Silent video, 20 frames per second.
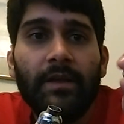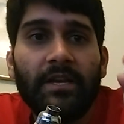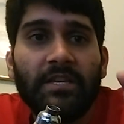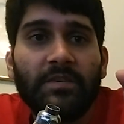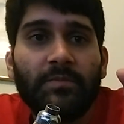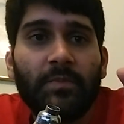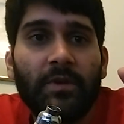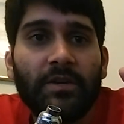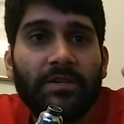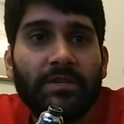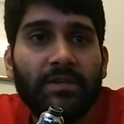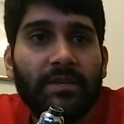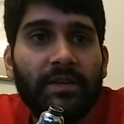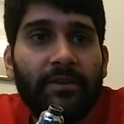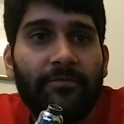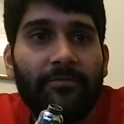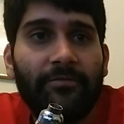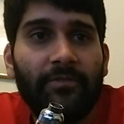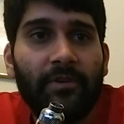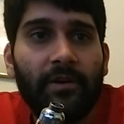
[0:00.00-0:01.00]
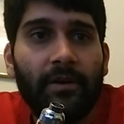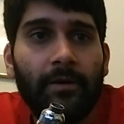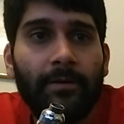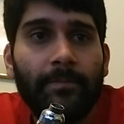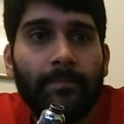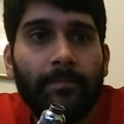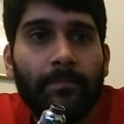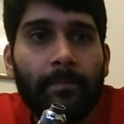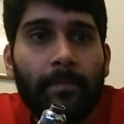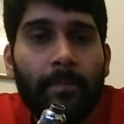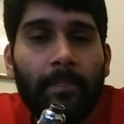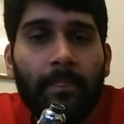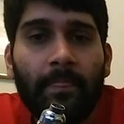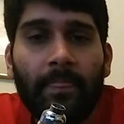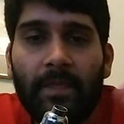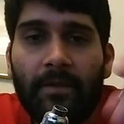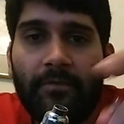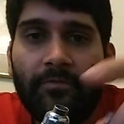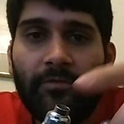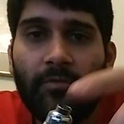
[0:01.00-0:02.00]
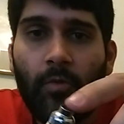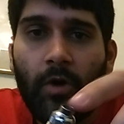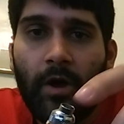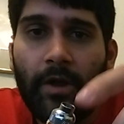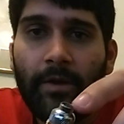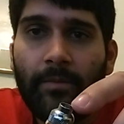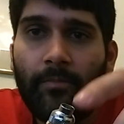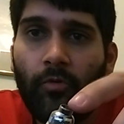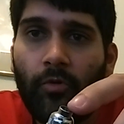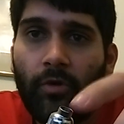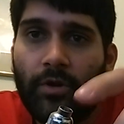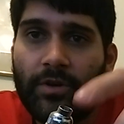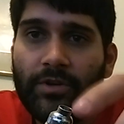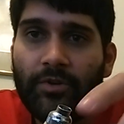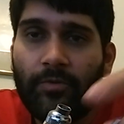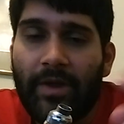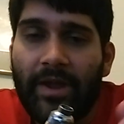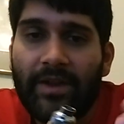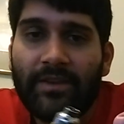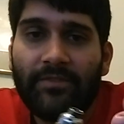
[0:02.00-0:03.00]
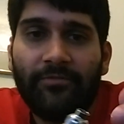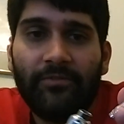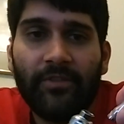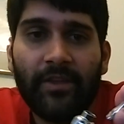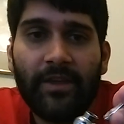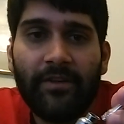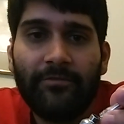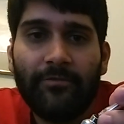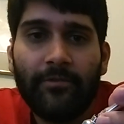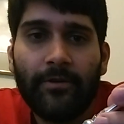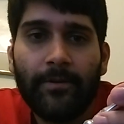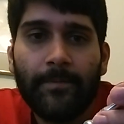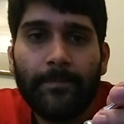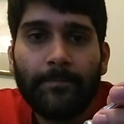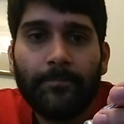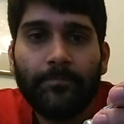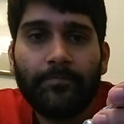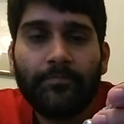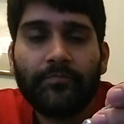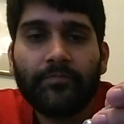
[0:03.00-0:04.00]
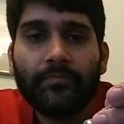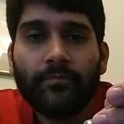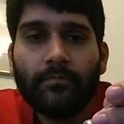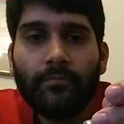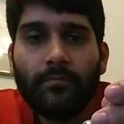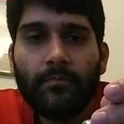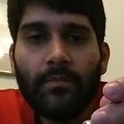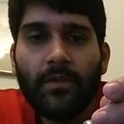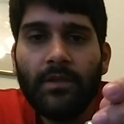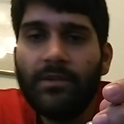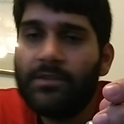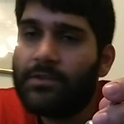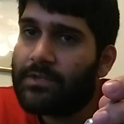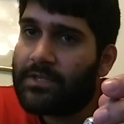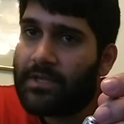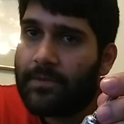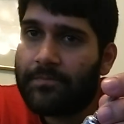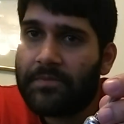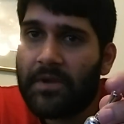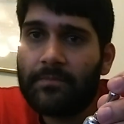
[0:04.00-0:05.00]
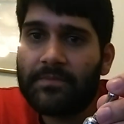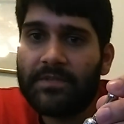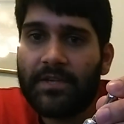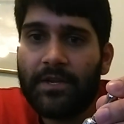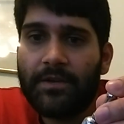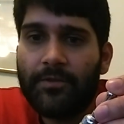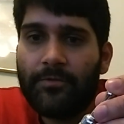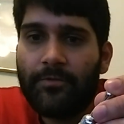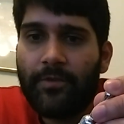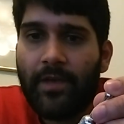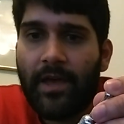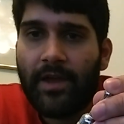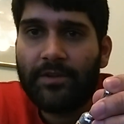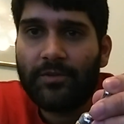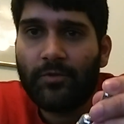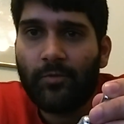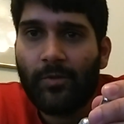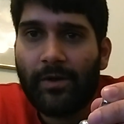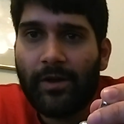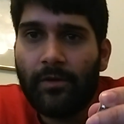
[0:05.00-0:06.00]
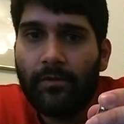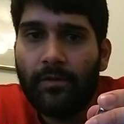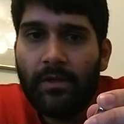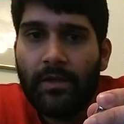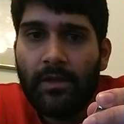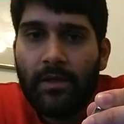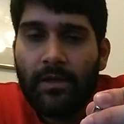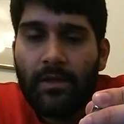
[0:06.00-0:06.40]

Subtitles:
especially if you want a more direct flavor. So sometimes I do that as well.